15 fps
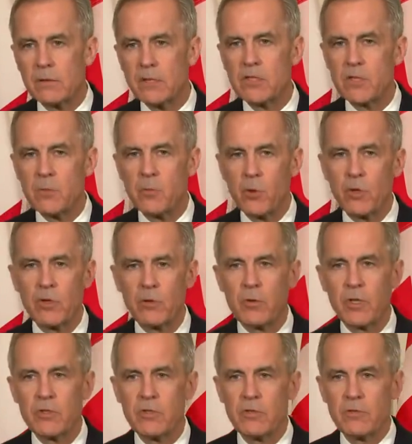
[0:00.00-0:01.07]
This is an important
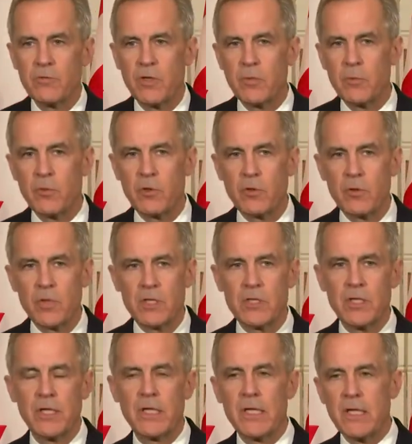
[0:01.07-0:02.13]
question. It's a very important
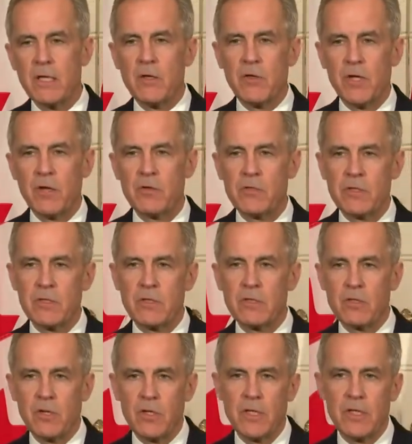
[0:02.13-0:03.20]
question. There is
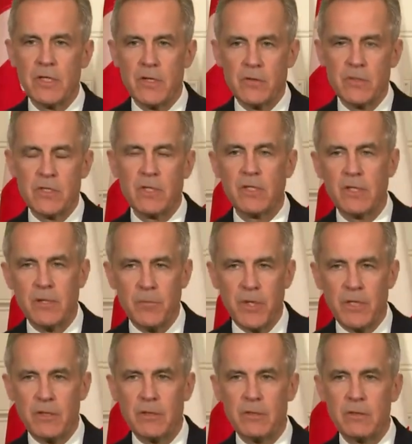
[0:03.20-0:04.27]
a
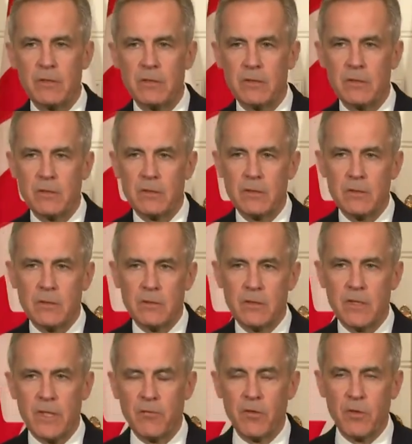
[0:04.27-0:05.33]
limit,
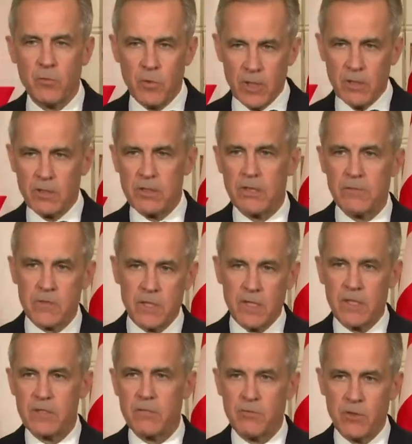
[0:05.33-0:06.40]
given the relative
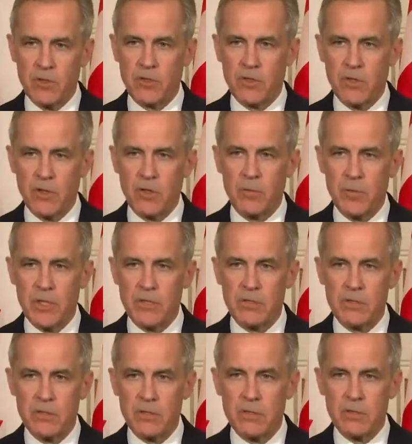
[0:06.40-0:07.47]
size of our
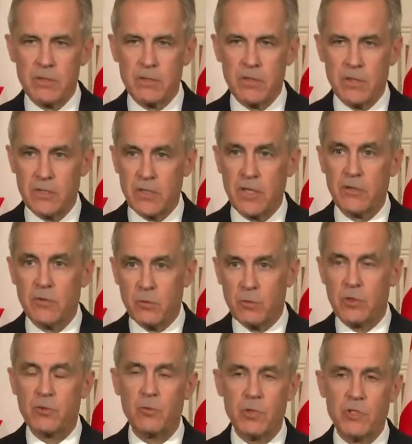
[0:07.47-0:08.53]
economies, the extent to
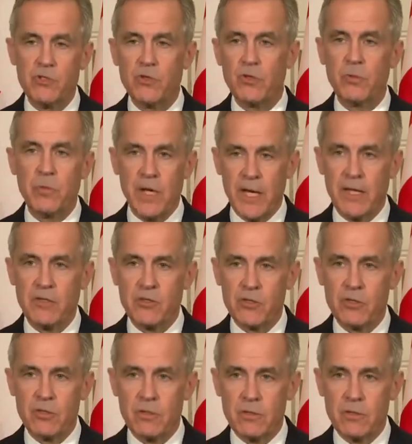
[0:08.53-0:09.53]
which we should match